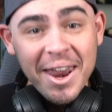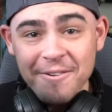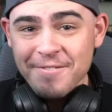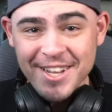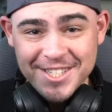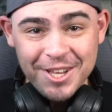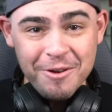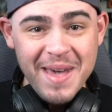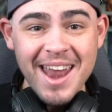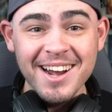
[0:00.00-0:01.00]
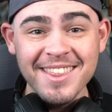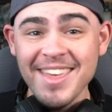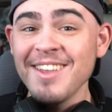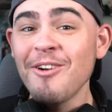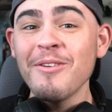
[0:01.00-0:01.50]
benefits humanity.
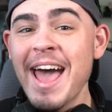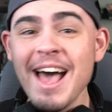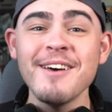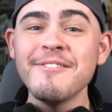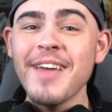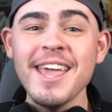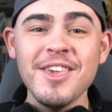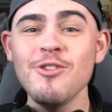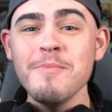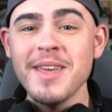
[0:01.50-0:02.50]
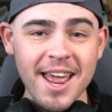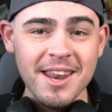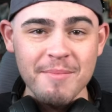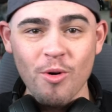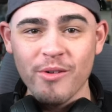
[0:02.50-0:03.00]
They don't have a human
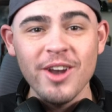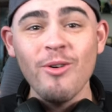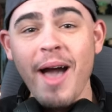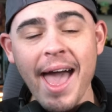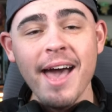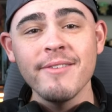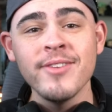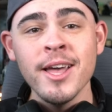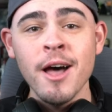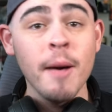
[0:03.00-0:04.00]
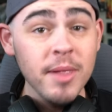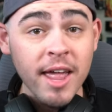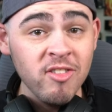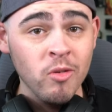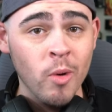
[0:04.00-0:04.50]
anymore. They don't have a
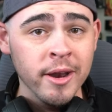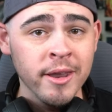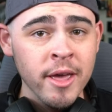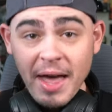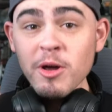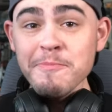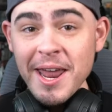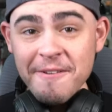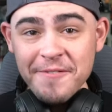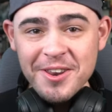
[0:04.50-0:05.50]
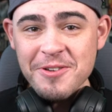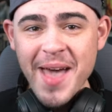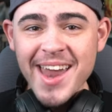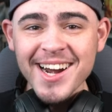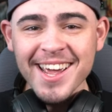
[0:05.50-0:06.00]
blessed one. That would benefit
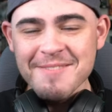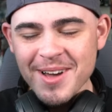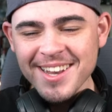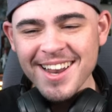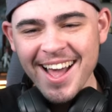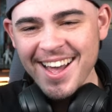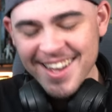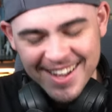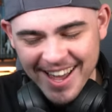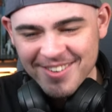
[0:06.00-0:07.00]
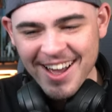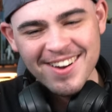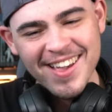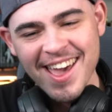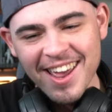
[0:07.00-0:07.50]
humanity. But uh, I don't.
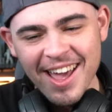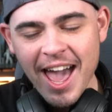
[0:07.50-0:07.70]
I don't get it.